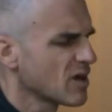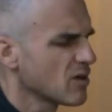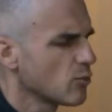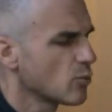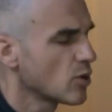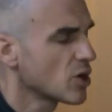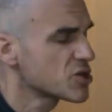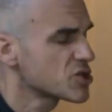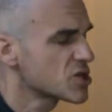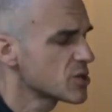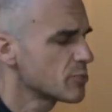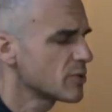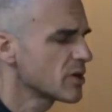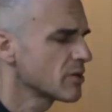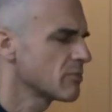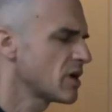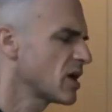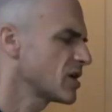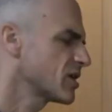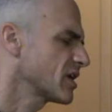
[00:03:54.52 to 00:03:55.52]
worshipping
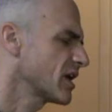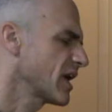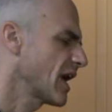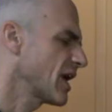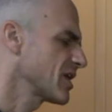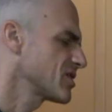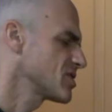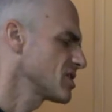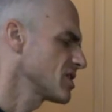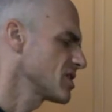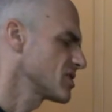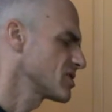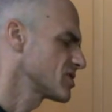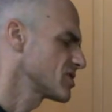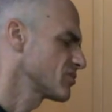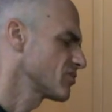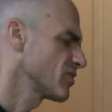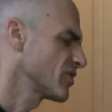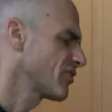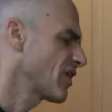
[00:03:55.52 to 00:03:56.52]
Mother
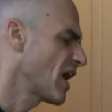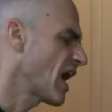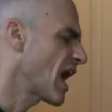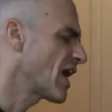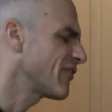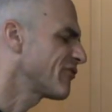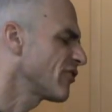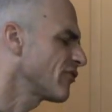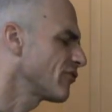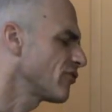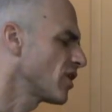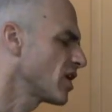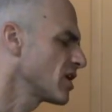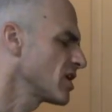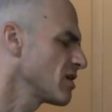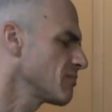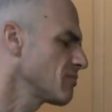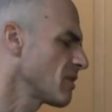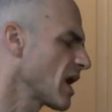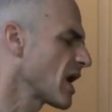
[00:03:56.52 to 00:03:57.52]
Ganges. With half of what
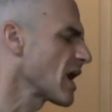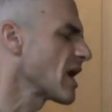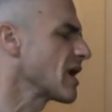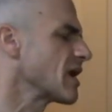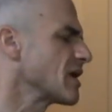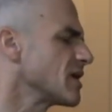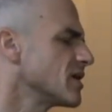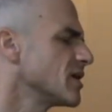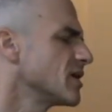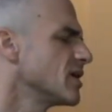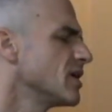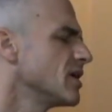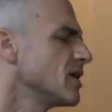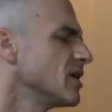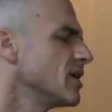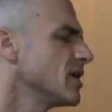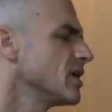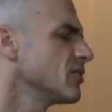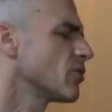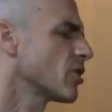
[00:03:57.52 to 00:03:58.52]
he made,
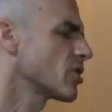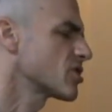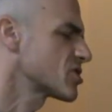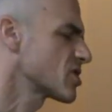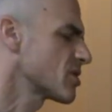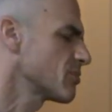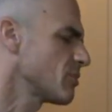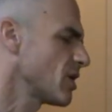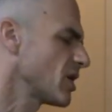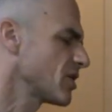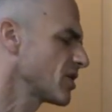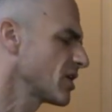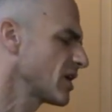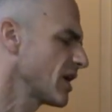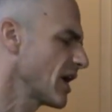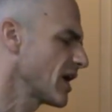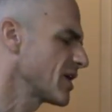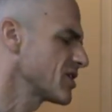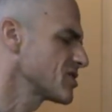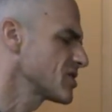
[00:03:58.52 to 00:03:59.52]
he worshipped Mother
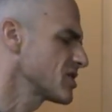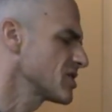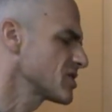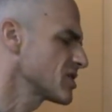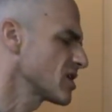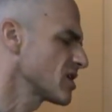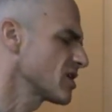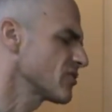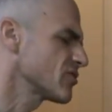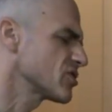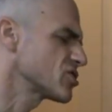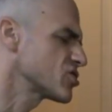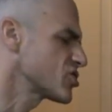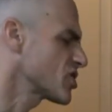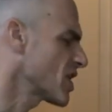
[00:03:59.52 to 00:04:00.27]
Ganges. And he was